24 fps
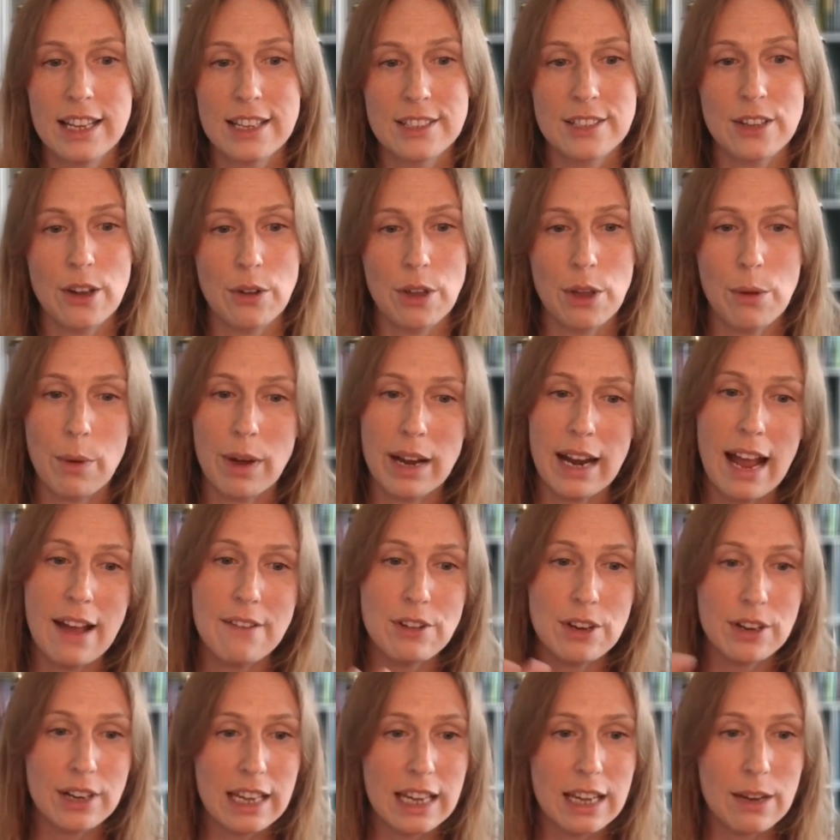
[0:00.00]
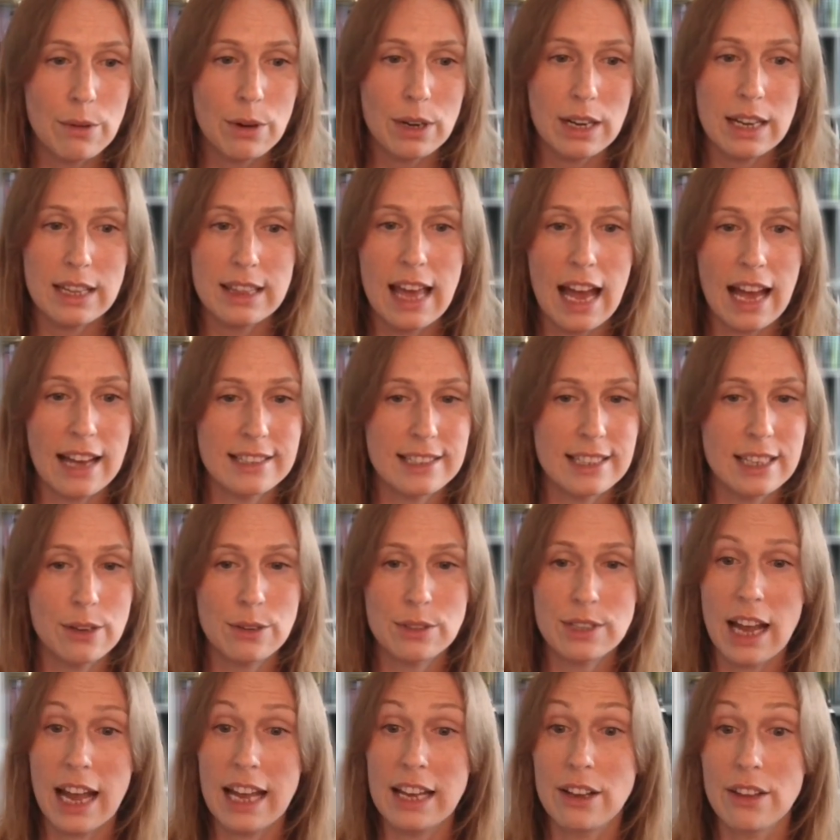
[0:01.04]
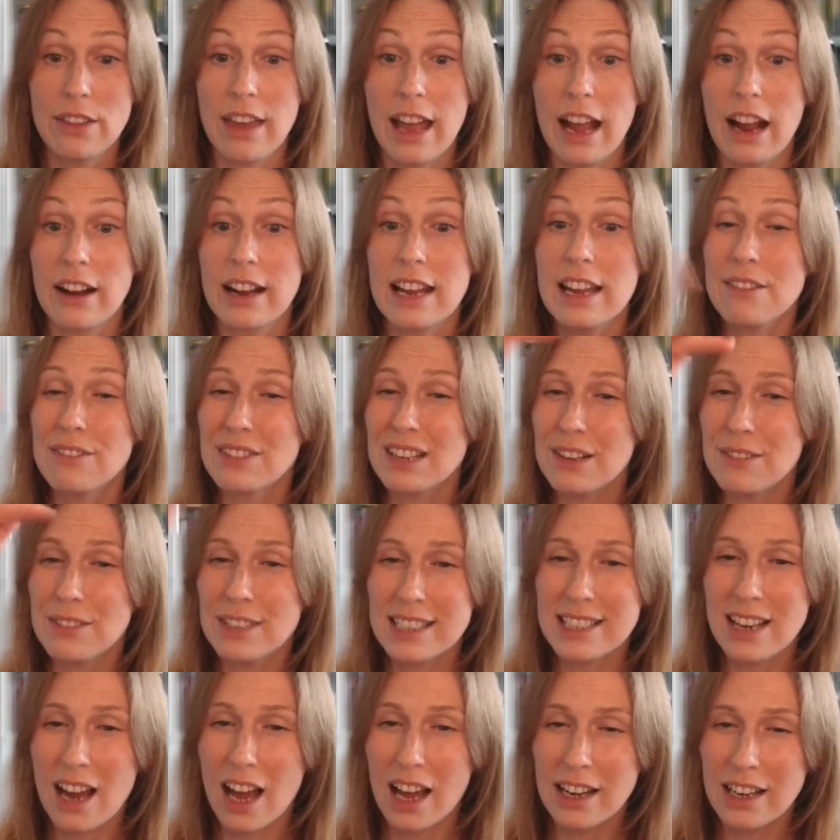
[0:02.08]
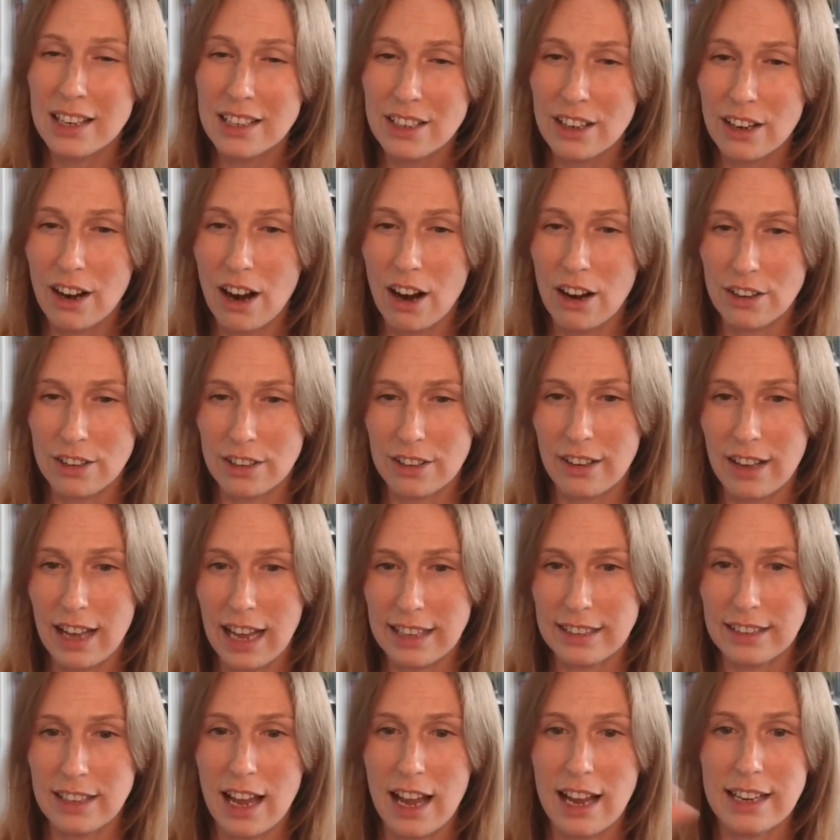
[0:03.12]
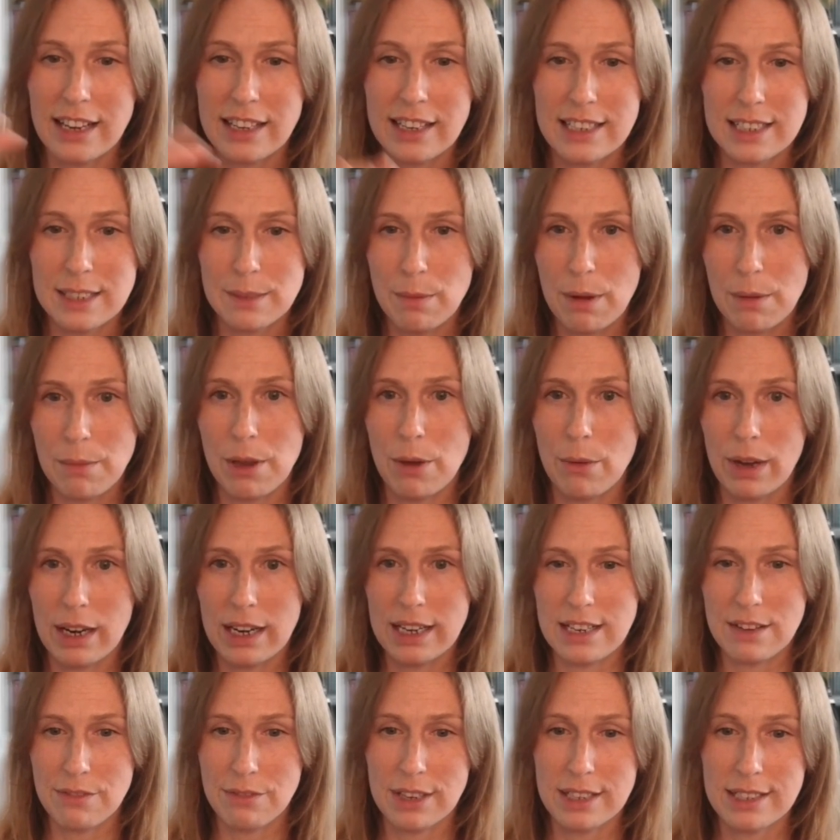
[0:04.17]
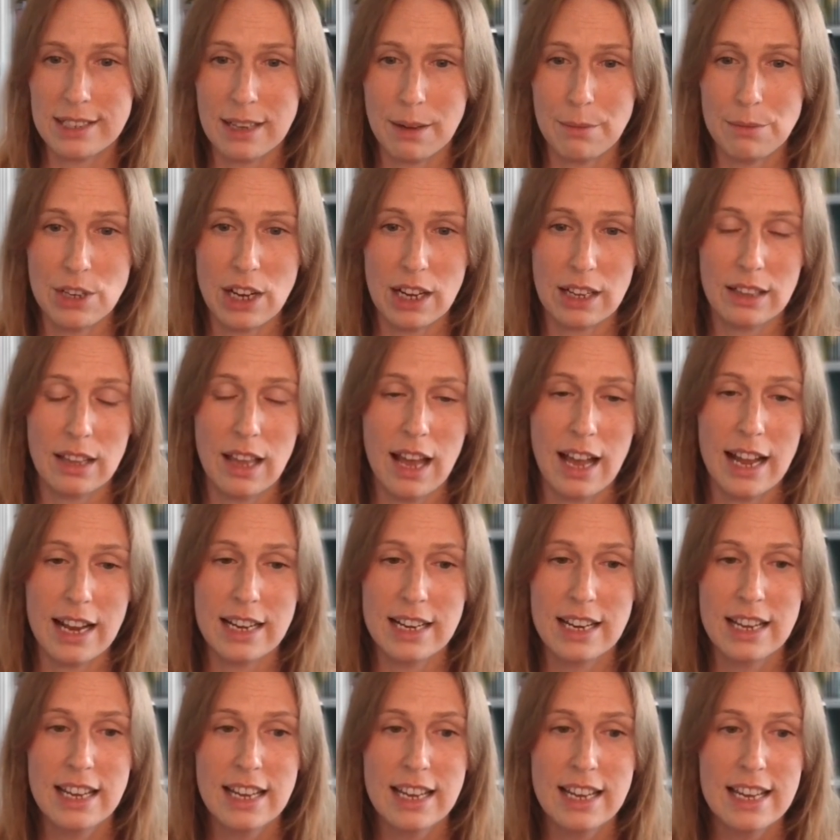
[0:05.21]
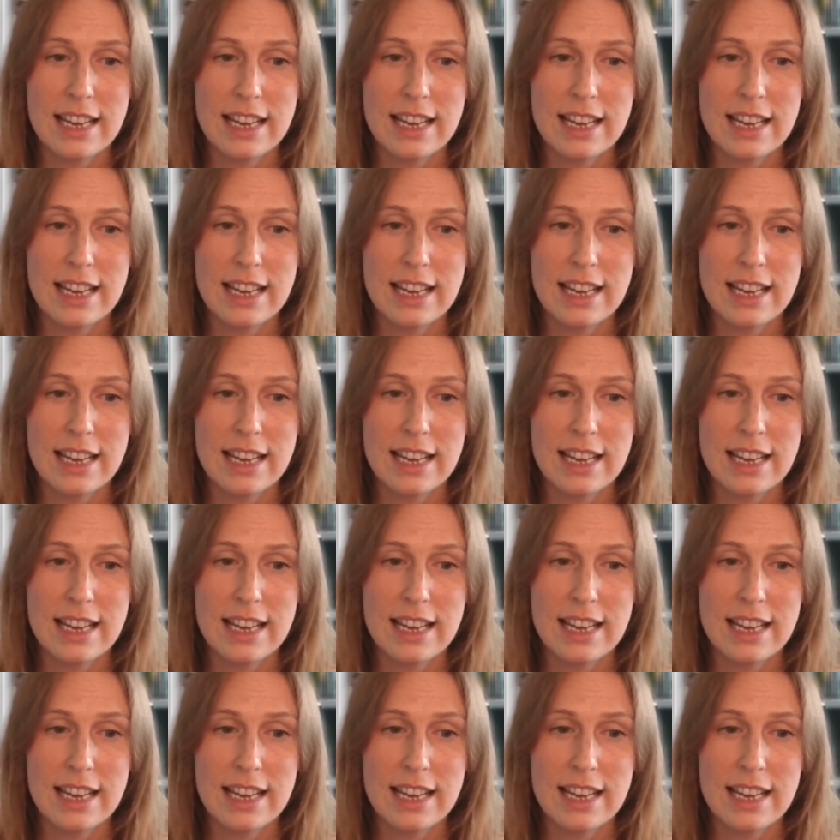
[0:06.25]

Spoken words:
So you want to have your keyword in the SEO title there, even if it's not in your article headline, because maybe you want a different subject line.